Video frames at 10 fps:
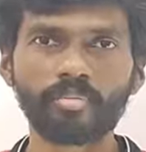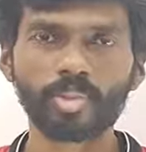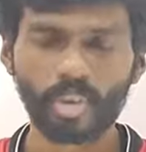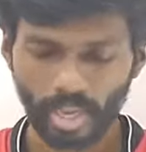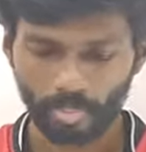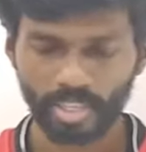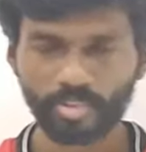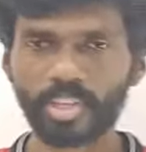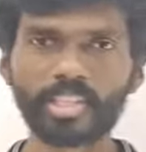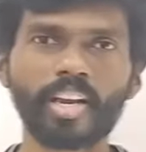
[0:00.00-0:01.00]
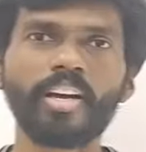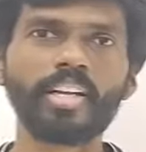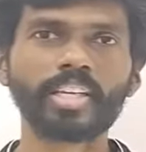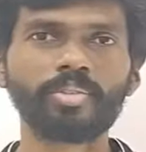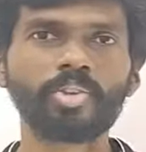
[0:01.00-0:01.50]
So Kepler's first law
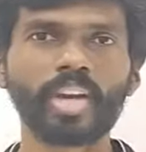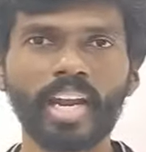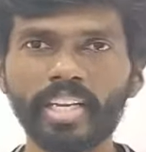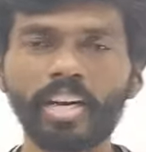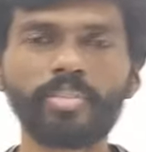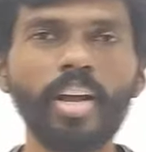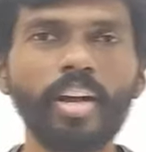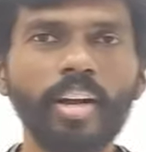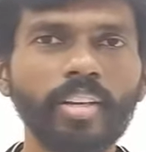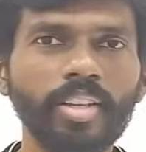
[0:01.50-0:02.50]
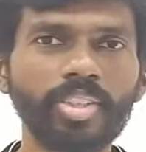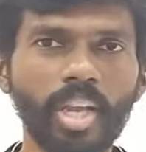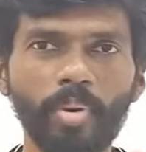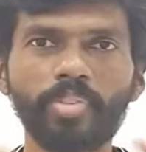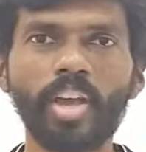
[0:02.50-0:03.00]
gives you an idea of the shape
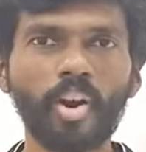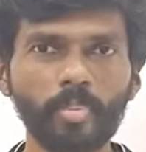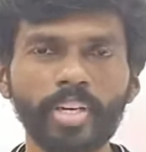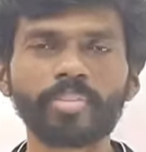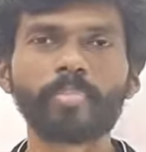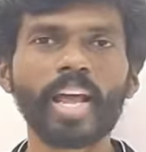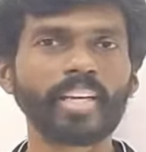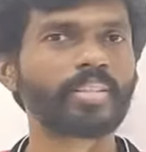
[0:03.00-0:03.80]
of the orbit of the planet.